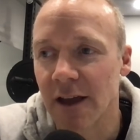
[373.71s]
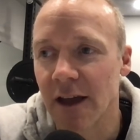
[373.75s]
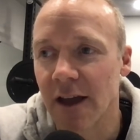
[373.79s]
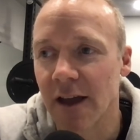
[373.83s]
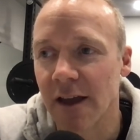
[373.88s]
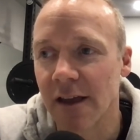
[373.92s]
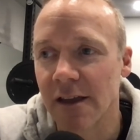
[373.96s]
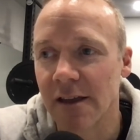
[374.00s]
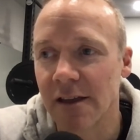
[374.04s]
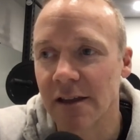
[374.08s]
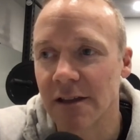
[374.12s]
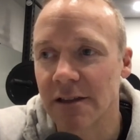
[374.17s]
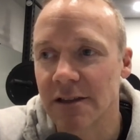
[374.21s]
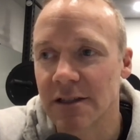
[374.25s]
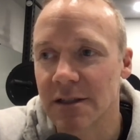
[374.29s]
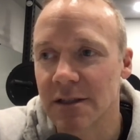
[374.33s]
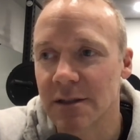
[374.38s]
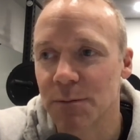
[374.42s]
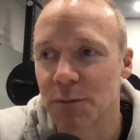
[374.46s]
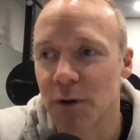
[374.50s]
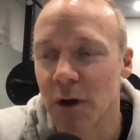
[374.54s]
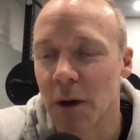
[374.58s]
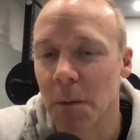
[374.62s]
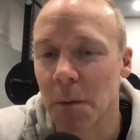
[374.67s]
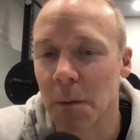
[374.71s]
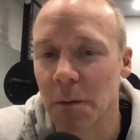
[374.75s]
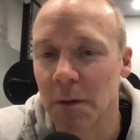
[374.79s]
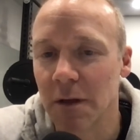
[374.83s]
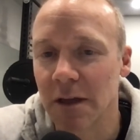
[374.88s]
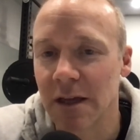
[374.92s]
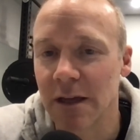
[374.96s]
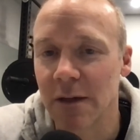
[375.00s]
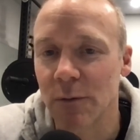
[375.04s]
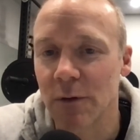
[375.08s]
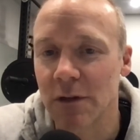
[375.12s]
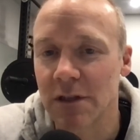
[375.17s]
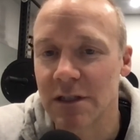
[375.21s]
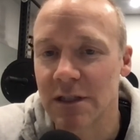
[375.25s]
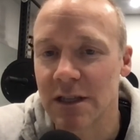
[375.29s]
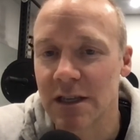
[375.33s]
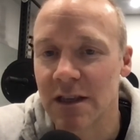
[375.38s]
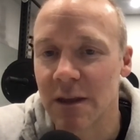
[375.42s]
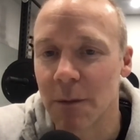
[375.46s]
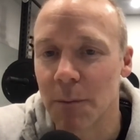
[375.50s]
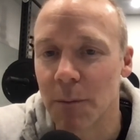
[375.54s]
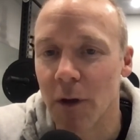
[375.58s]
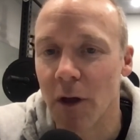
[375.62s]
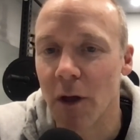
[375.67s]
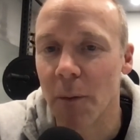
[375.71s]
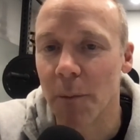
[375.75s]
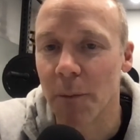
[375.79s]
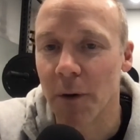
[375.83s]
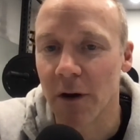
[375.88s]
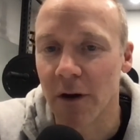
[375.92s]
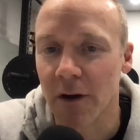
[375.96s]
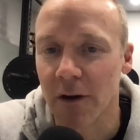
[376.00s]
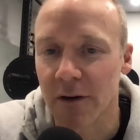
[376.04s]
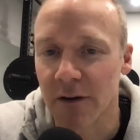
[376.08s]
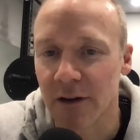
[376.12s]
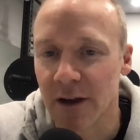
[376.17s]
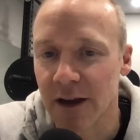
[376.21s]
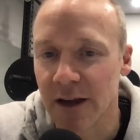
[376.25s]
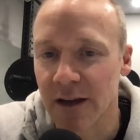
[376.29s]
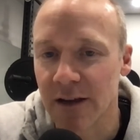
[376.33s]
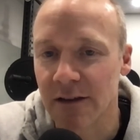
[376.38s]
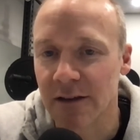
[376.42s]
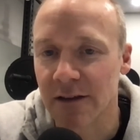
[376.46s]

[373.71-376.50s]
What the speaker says: it's in the ballpark, right,